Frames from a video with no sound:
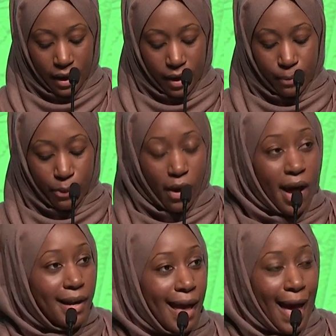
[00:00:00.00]
It
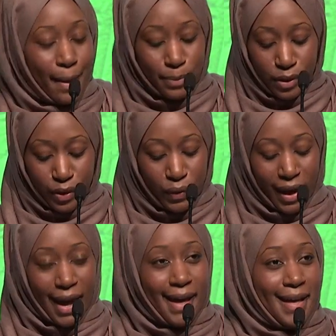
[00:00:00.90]
brought absolute
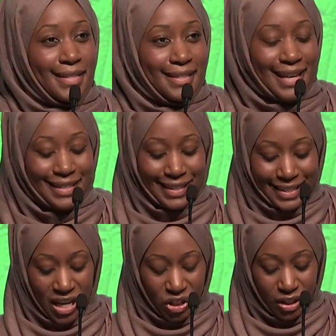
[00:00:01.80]
chaos and
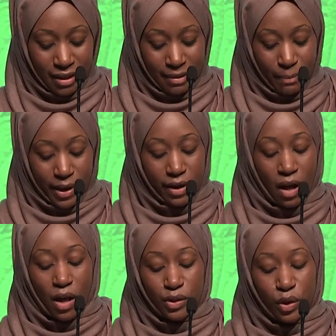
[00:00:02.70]
dissension, but it
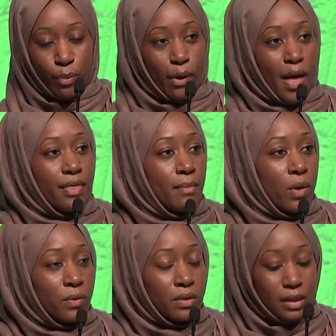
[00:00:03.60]
also brought the
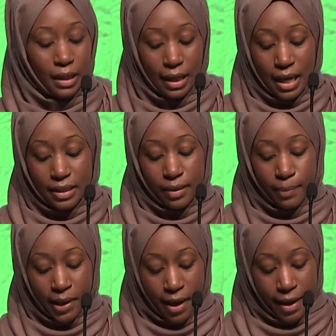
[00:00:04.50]
most
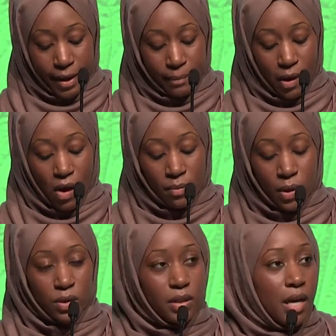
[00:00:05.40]
sublime,
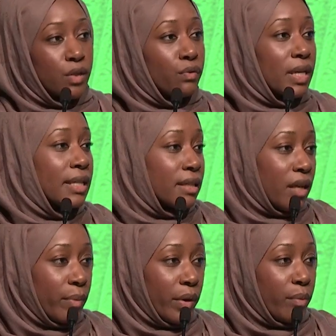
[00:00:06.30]
almost
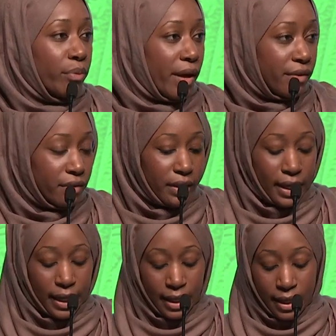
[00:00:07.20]
unreasonable
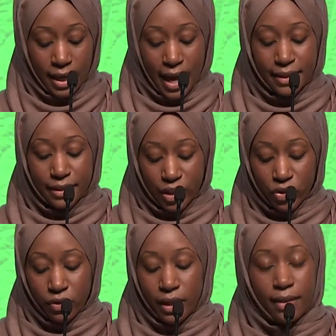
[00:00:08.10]
brotherly and
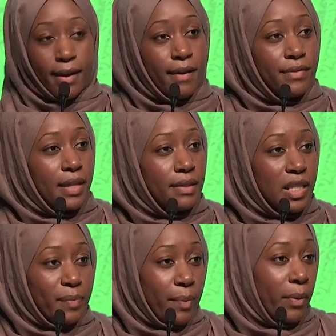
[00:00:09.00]
sisterly love that these
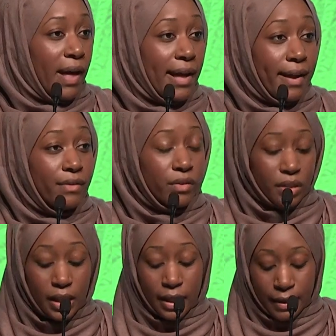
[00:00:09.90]
people had ever
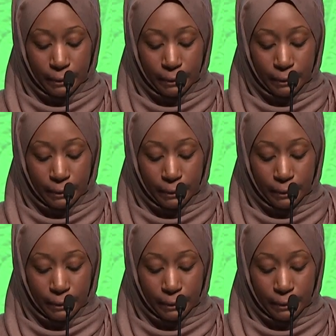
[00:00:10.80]
seen.